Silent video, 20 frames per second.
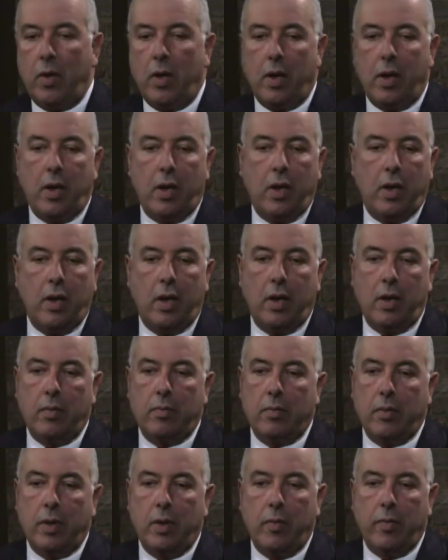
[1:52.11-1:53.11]
are
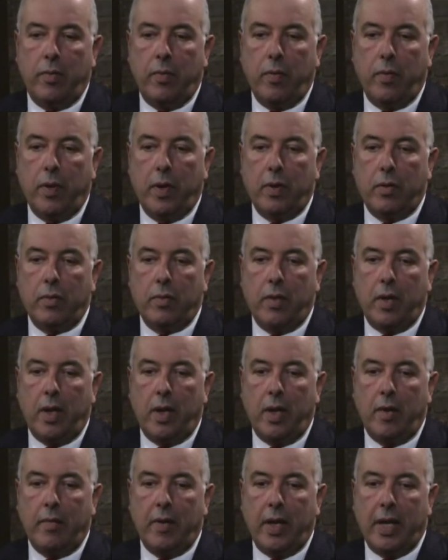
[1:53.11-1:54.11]
um, if you want to
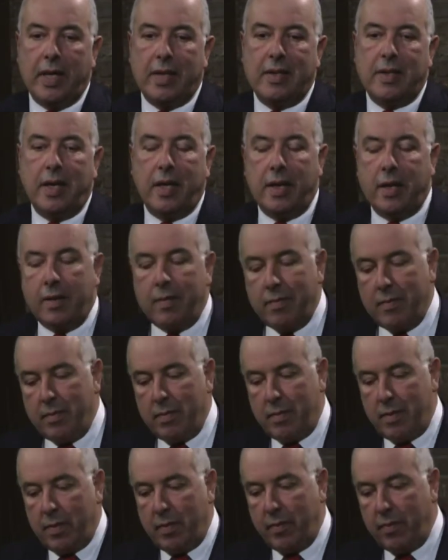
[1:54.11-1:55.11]
have an extended
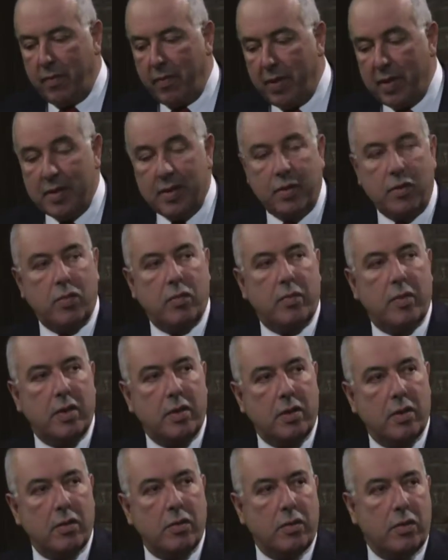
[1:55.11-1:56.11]
visit to
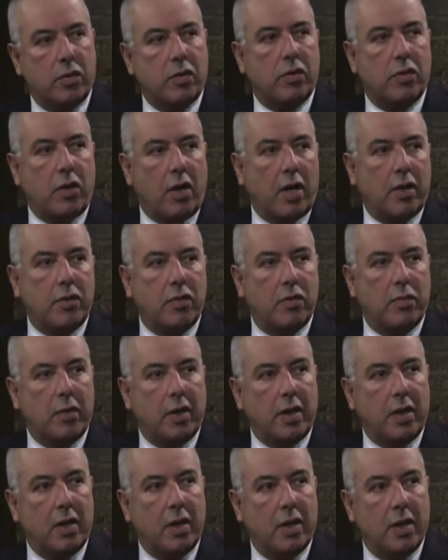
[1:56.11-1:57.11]
Brazil should talk to
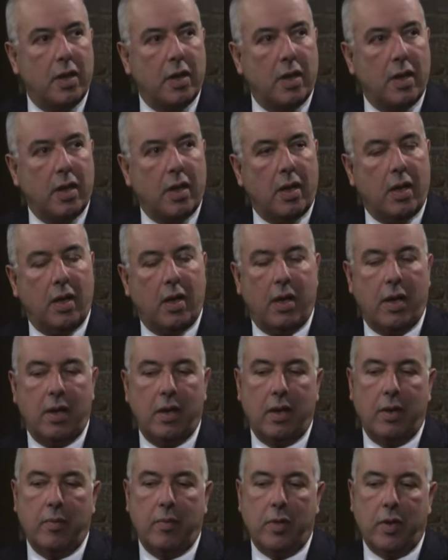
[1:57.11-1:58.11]
me.
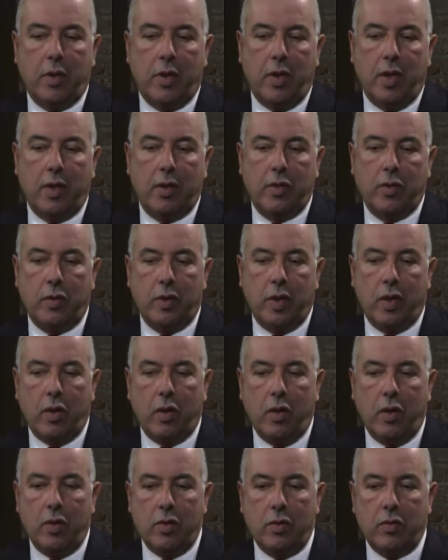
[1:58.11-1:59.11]
And because the
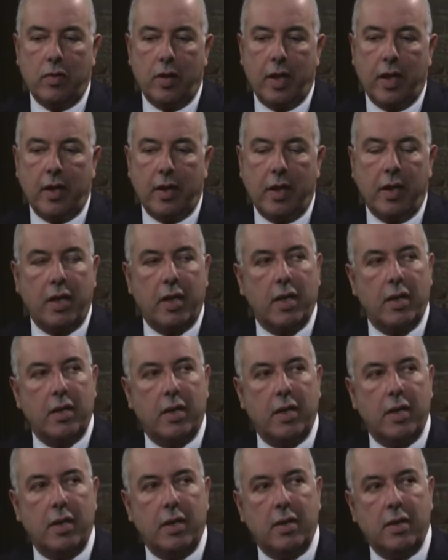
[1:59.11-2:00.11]
consulate here
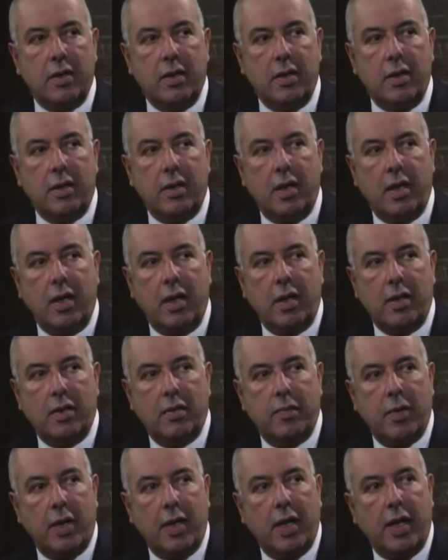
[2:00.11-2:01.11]
doesn't
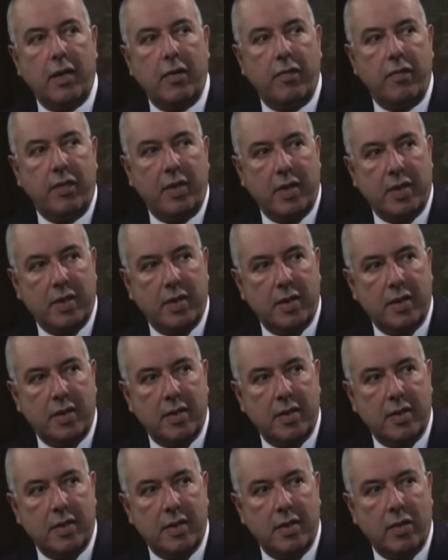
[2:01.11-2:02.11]
expedite
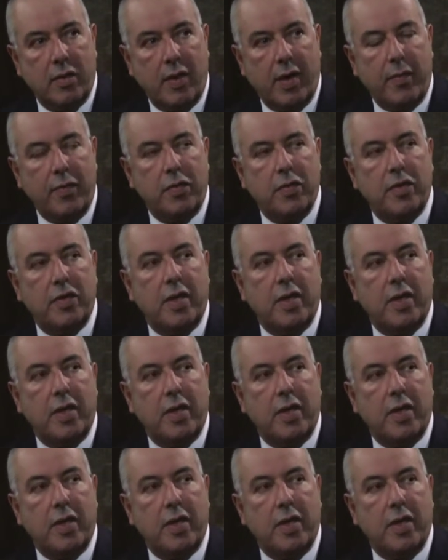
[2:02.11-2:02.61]
visas, you have to